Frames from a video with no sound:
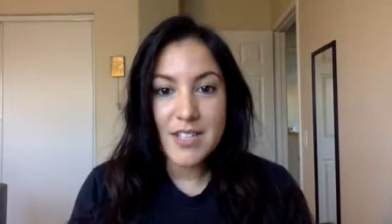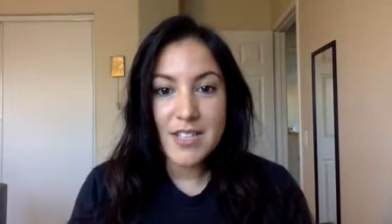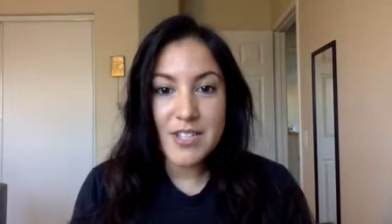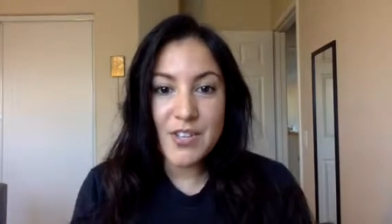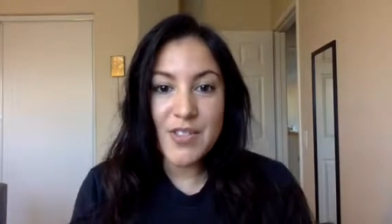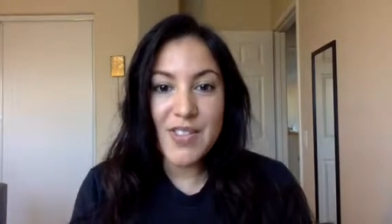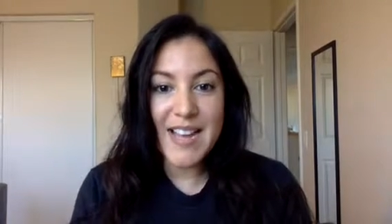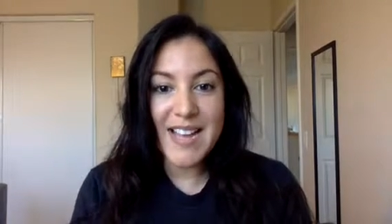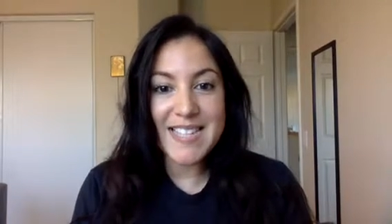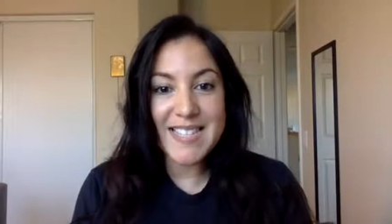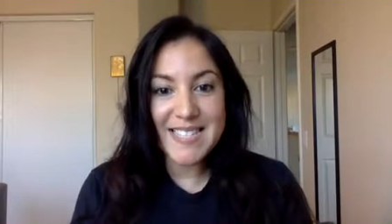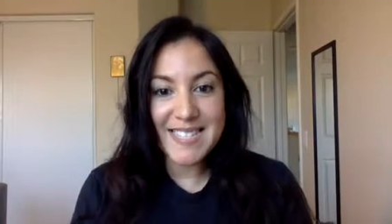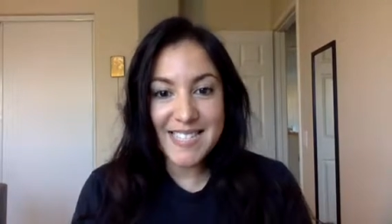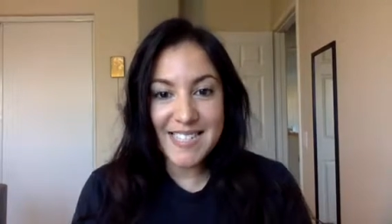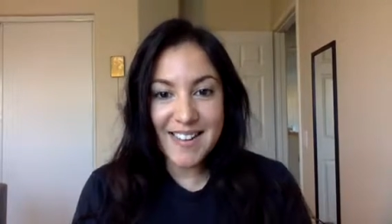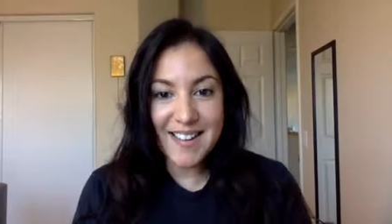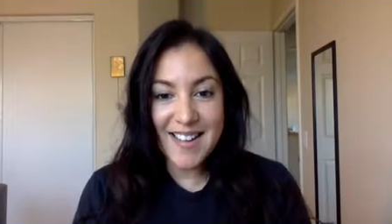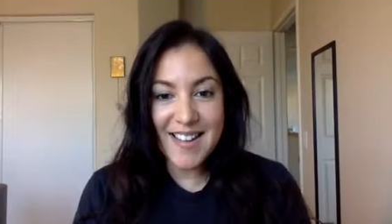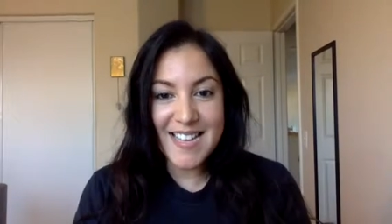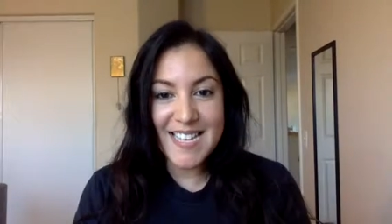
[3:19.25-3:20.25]
so that's
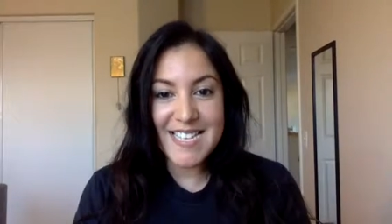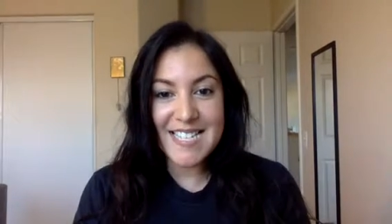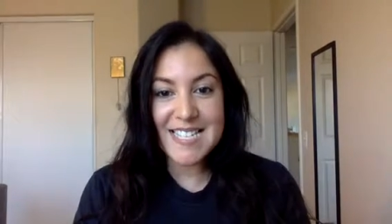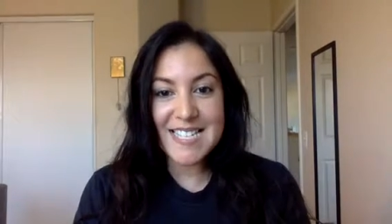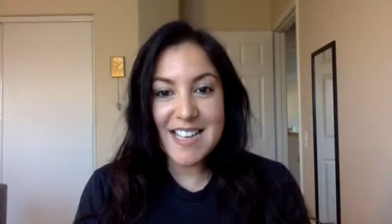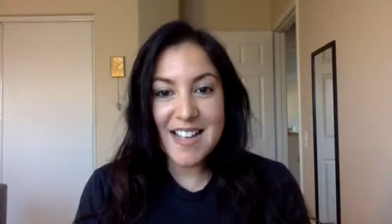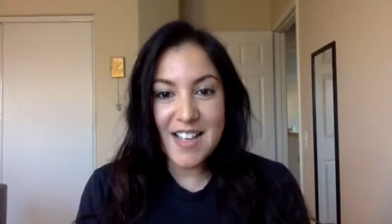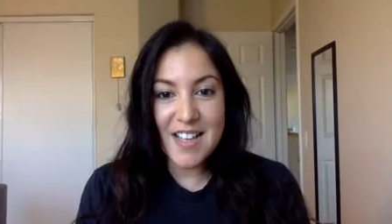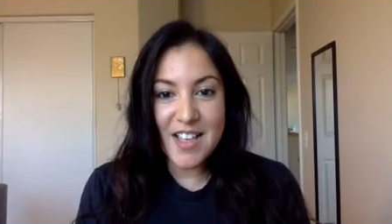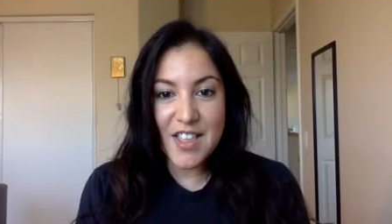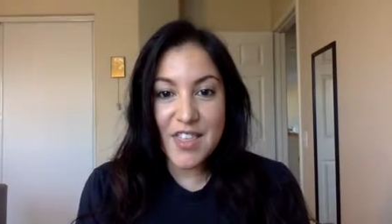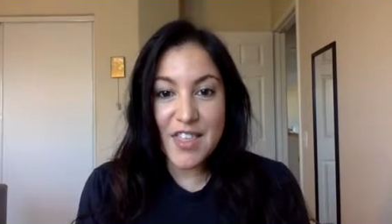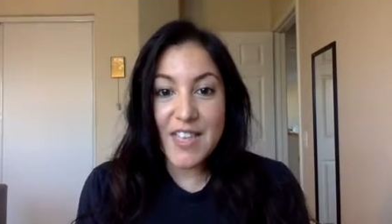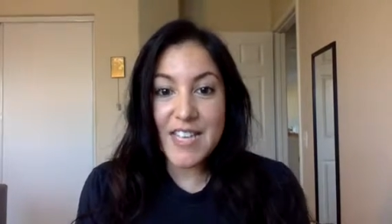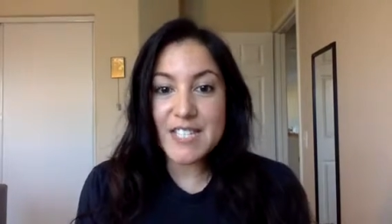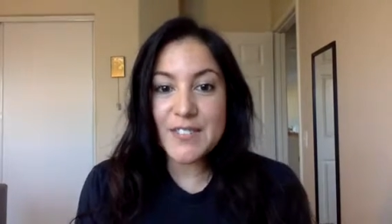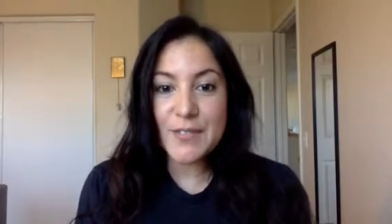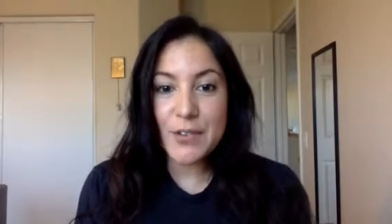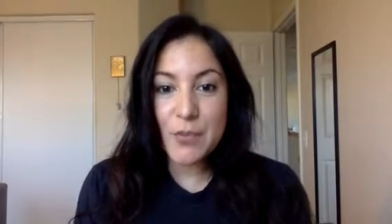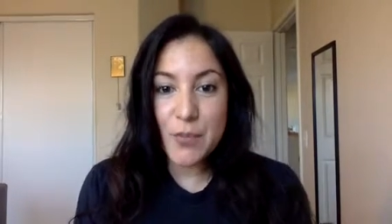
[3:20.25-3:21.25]
it, guys. Uh,
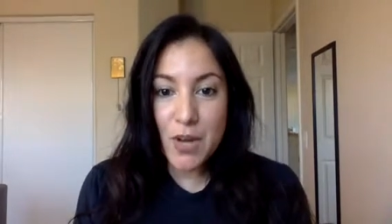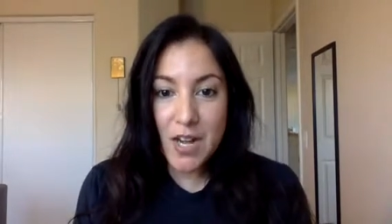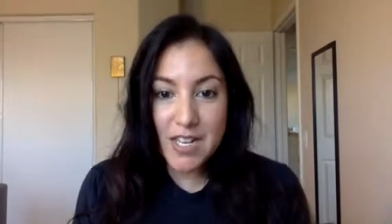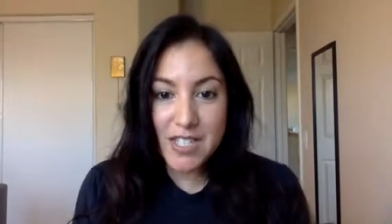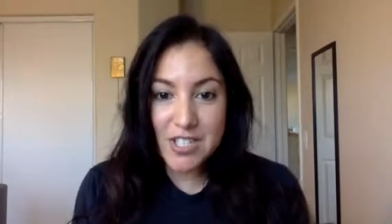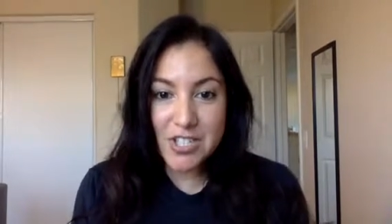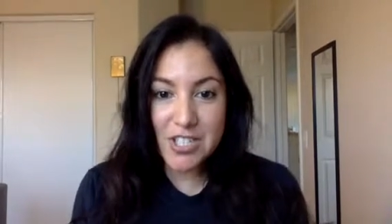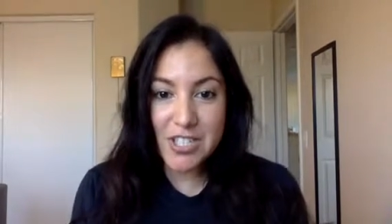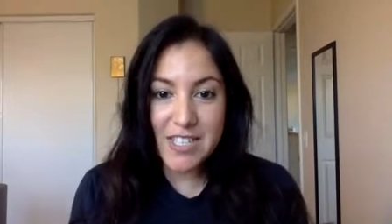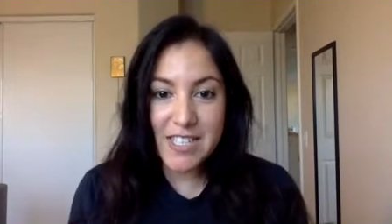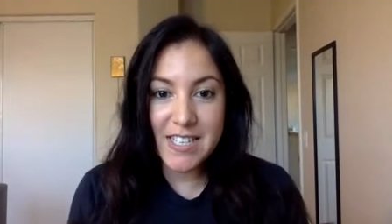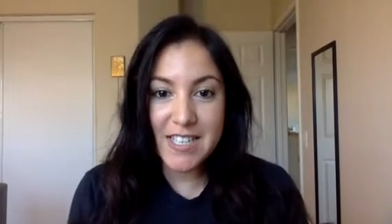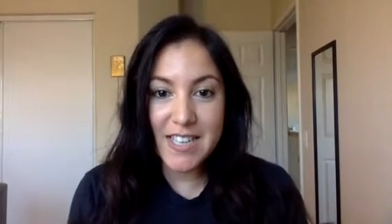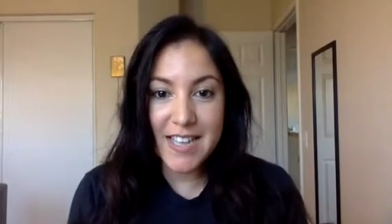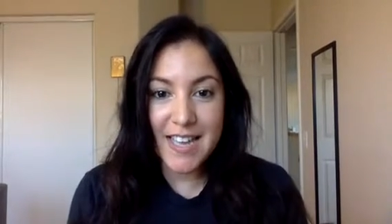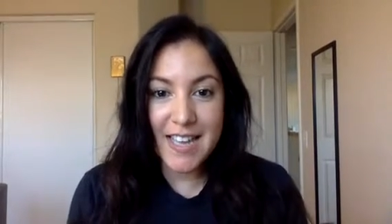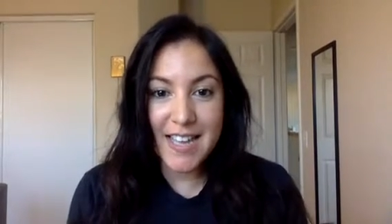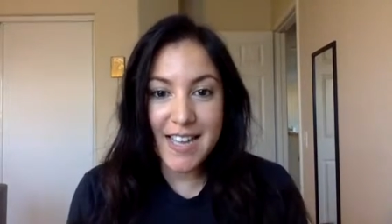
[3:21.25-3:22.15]
thanks for watching,